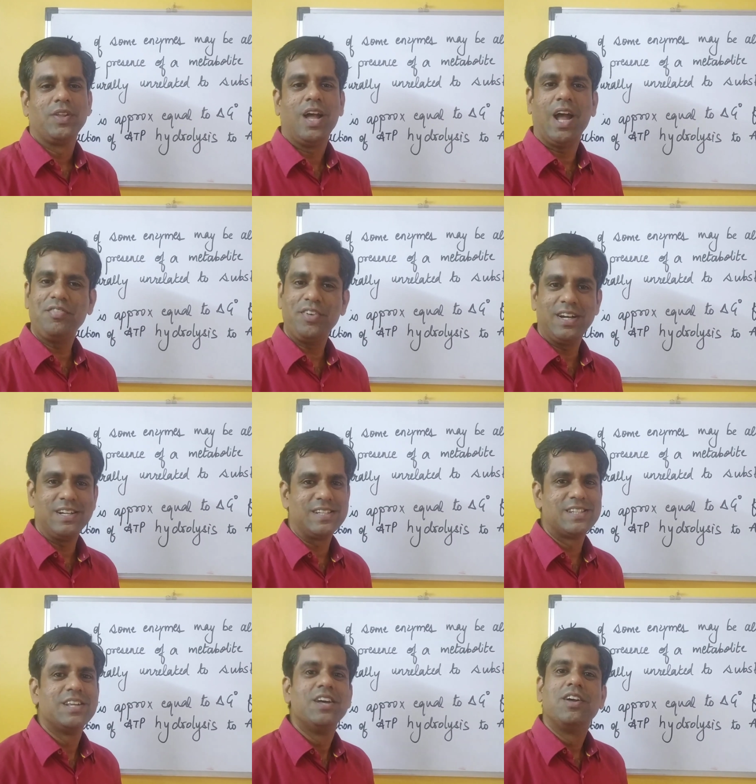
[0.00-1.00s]
Hi
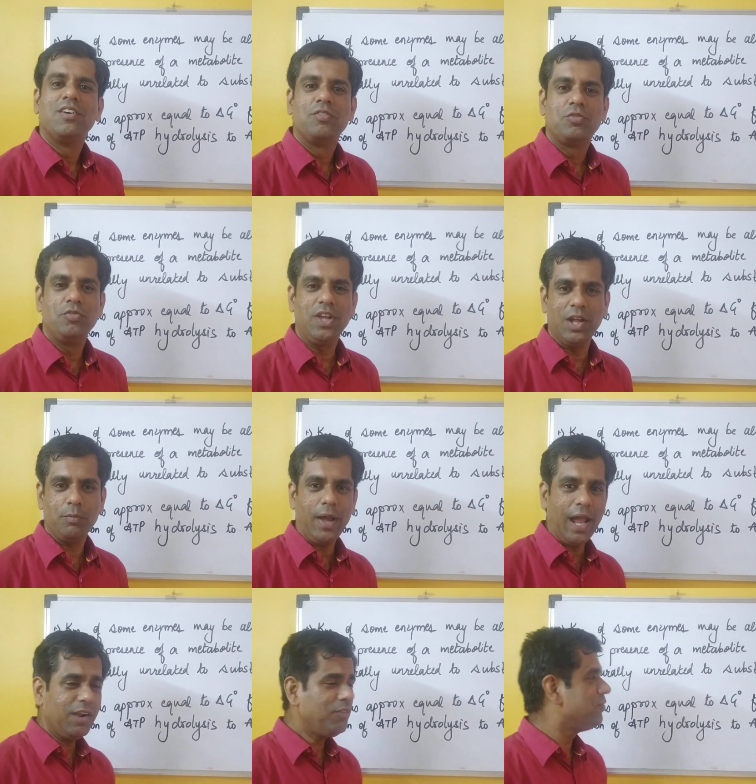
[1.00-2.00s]
friends, we are
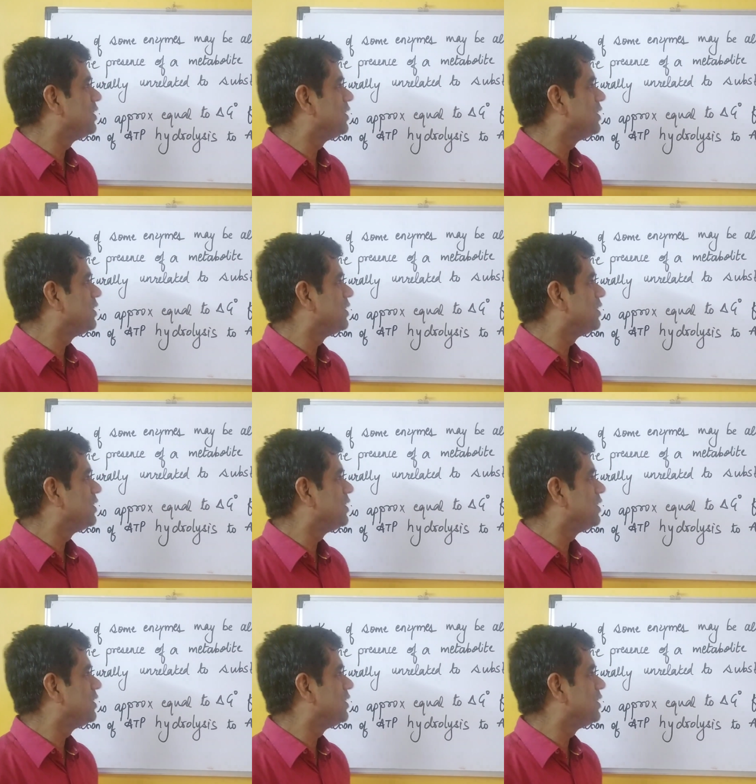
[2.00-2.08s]
back